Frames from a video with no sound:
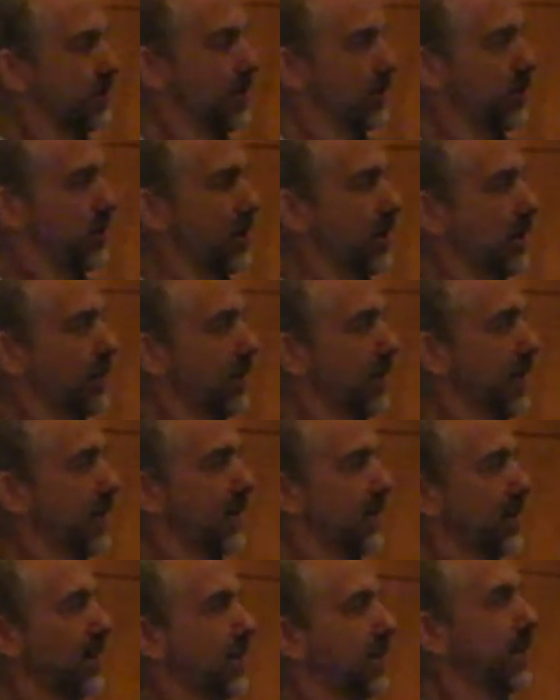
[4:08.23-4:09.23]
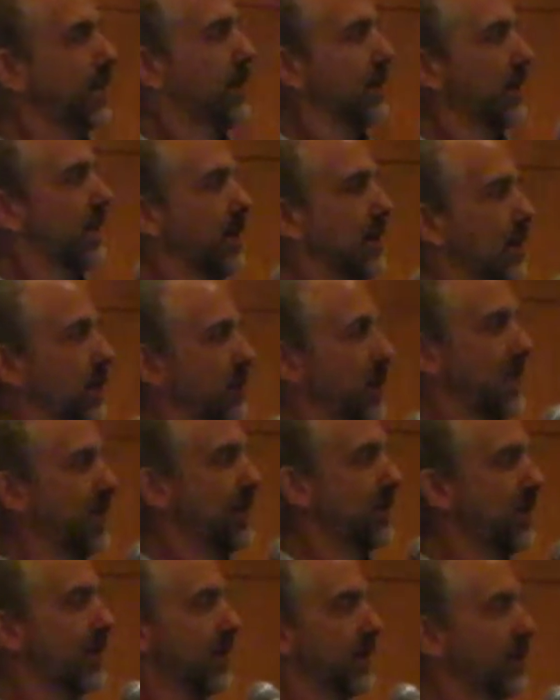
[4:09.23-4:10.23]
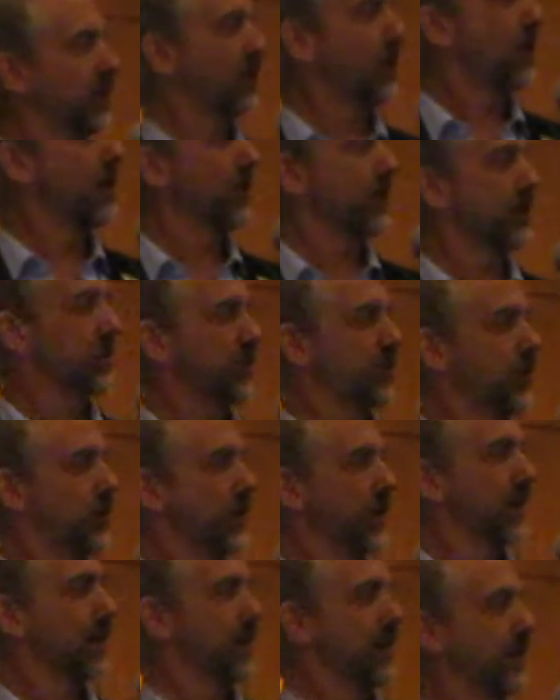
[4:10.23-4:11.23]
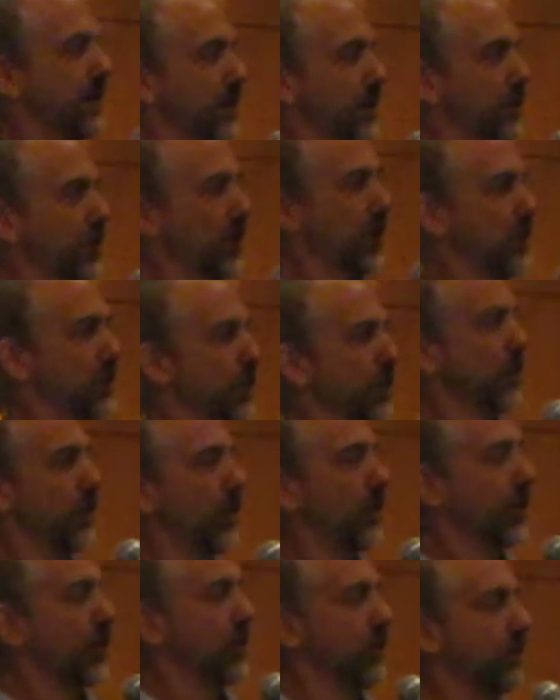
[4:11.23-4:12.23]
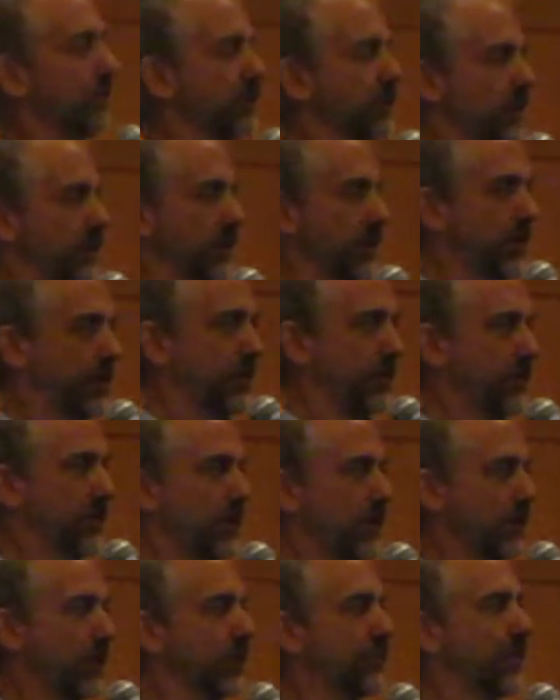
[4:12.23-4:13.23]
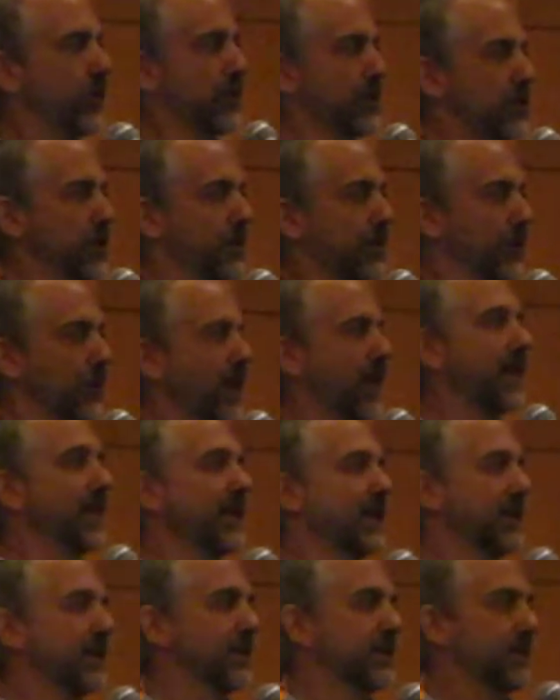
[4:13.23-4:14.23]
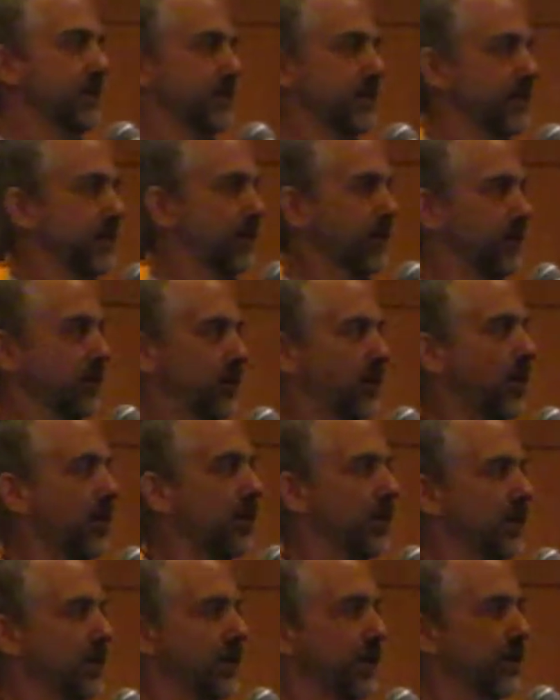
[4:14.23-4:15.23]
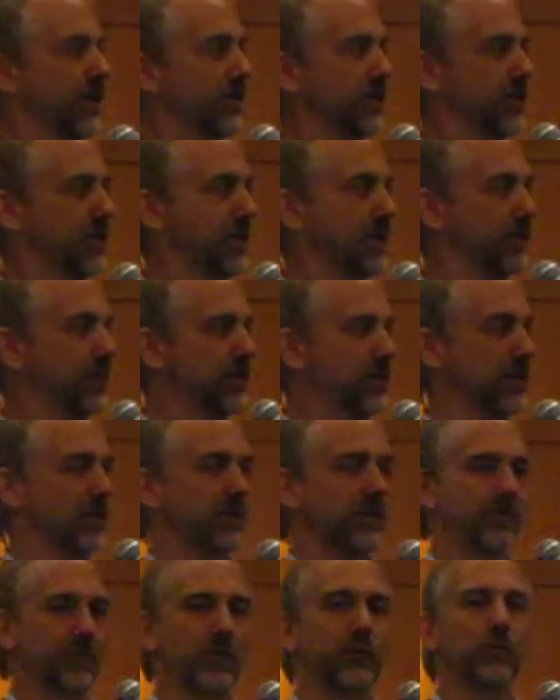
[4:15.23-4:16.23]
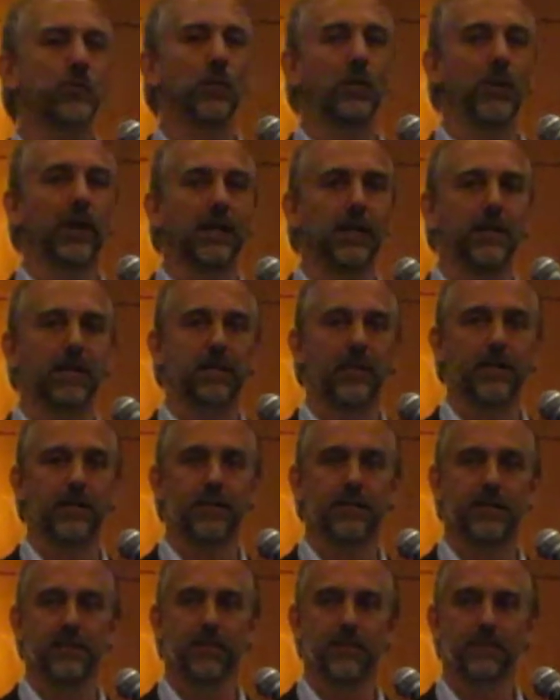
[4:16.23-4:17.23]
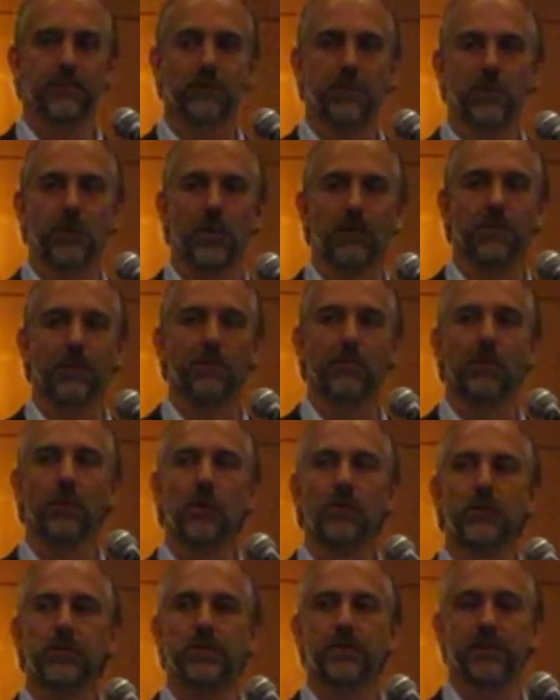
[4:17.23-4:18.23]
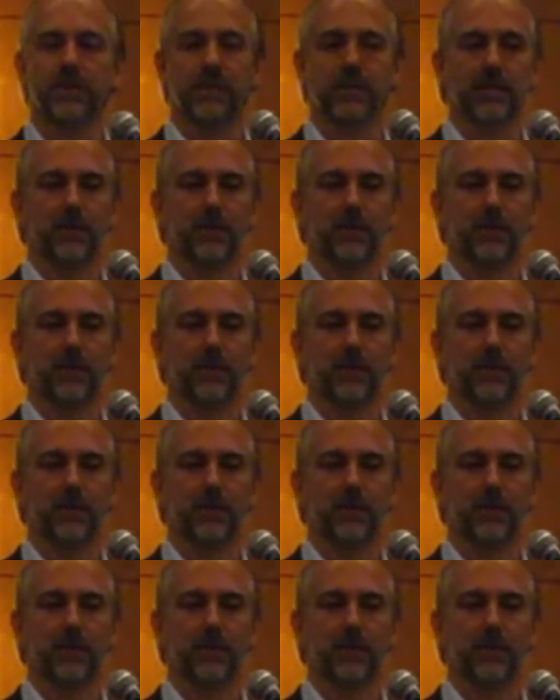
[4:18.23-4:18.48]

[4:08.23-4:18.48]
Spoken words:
Ziploc bag, but I didn't like their artists, so I encouraged them to go to the third version, the right-hand column there, you'll see was the eventual way it showed up, and most